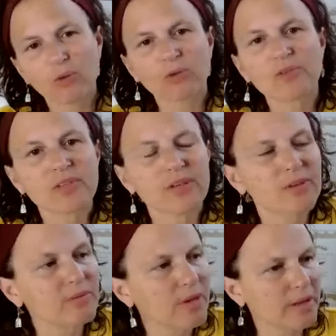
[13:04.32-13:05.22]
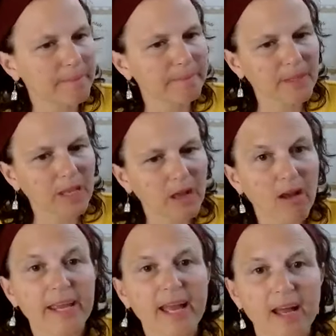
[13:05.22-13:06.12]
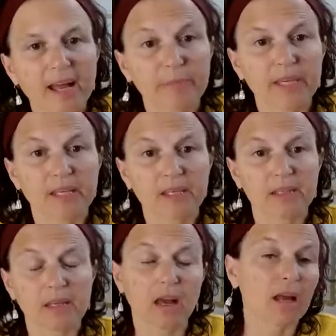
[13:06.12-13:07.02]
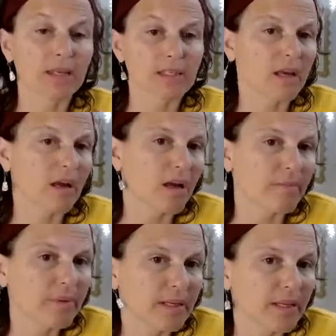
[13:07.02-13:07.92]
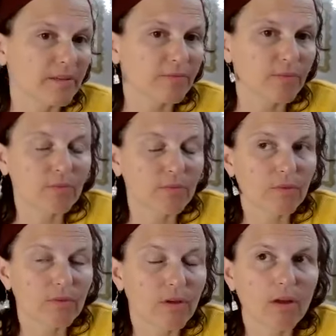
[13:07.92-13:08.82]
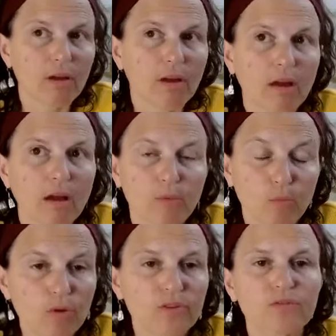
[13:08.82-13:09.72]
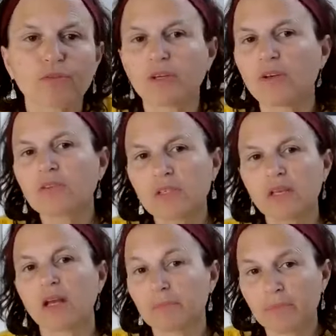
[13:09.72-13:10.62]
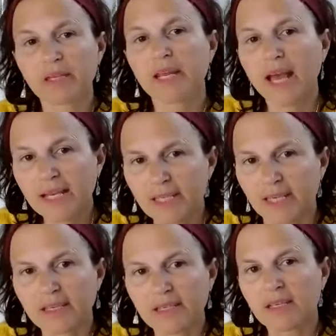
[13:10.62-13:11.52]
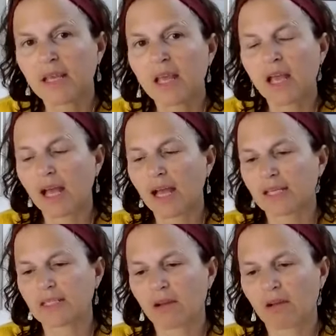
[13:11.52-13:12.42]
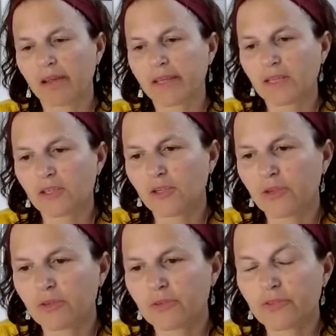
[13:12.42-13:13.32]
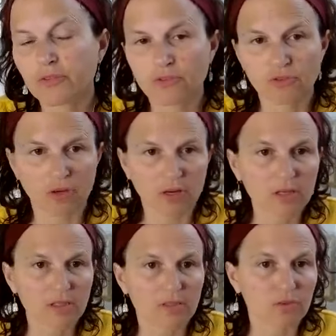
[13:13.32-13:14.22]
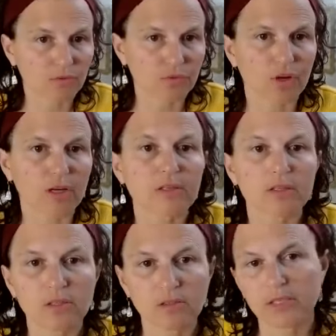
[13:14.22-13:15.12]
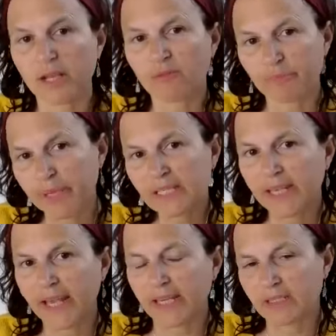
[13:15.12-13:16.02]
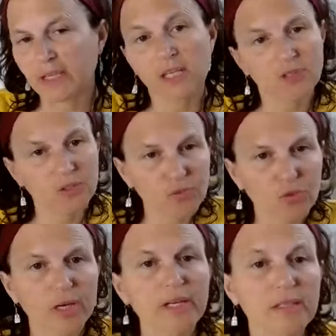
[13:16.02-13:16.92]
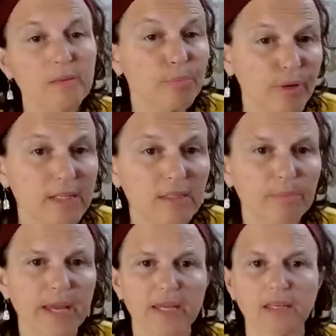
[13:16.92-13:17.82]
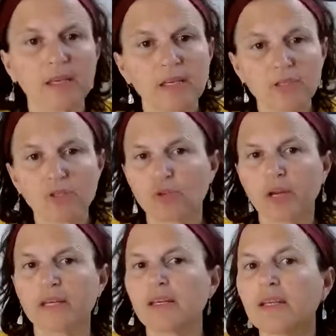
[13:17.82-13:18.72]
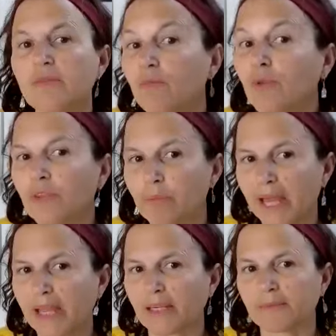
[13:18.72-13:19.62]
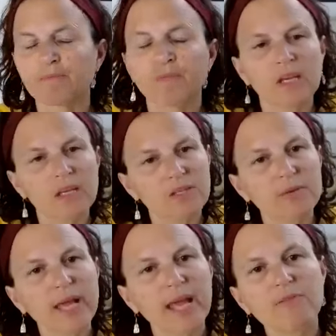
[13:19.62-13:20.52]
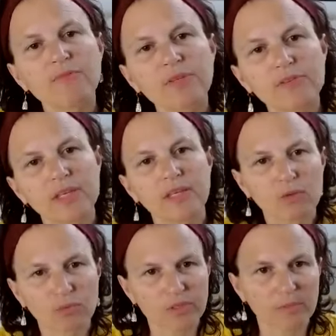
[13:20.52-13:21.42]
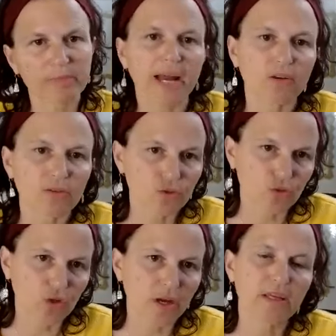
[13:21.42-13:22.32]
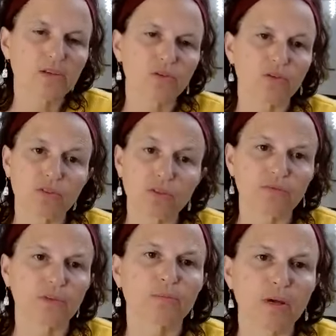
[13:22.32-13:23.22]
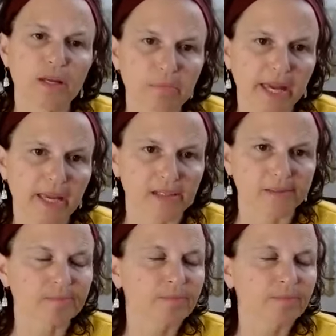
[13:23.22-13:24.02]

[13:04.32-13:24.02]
Also, um, I have been, and I believe I was for a long time an addict and I used drugs, soft drugs, to self medicate, to try and suppress the pain, to try and live with the pain. So everything was about trying not to feel my pain.